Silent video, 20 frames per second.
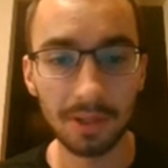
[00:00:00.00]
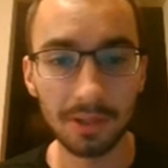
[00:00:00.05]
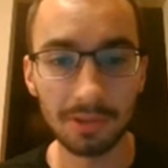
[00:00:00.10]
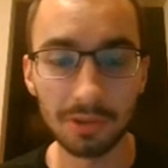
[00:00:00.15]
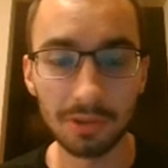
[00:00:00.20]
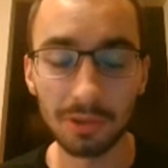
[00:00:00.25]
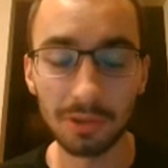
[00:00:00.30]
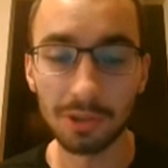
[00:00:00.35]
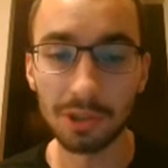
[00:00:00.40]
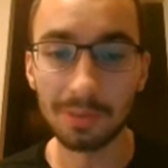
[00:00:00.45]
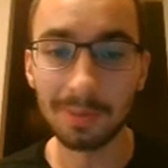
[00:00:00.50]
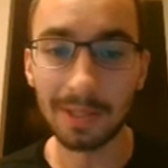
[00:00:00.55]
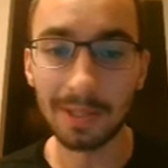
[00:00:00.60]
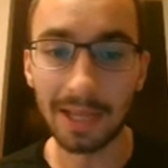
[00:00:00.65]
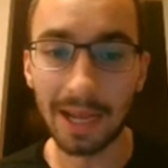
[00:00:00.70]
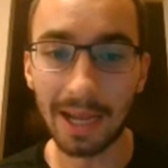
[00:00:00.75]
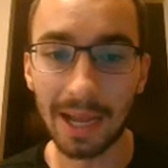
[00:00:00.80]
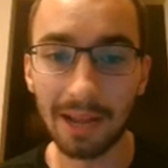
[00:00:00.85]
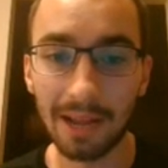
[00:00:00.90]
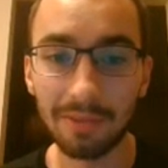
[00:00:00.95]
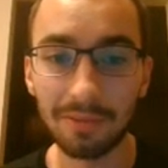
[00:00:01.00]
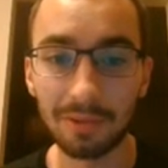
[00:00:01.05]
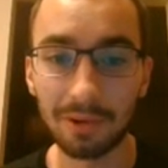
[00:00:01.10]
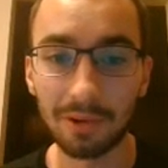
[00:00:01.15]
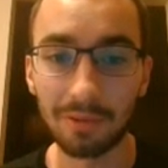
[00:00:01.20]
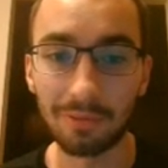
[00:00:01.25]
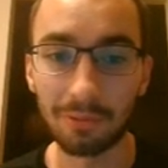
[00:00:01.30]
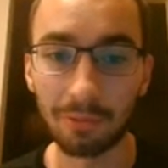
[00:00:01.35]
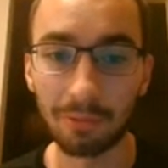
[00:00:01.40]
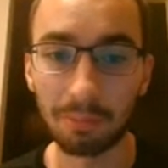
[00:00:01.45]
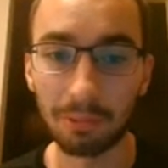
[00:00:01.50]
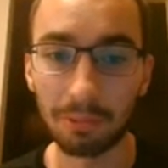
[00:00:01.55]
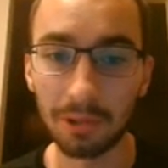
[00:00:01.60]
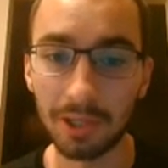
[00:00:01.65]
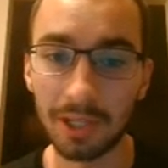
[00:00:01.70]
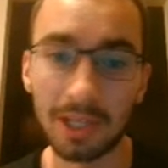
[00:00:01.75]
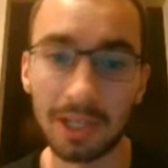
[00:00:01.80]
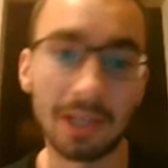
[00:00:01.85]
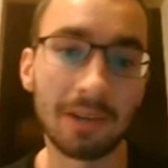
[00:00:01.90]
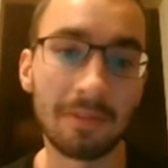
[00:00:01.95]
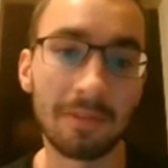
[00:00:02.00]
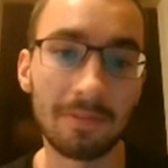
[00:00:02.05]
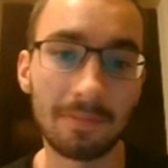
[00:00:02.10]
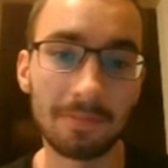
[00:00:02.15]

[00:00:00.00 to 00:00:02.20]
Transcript: So it should be half of 4.9.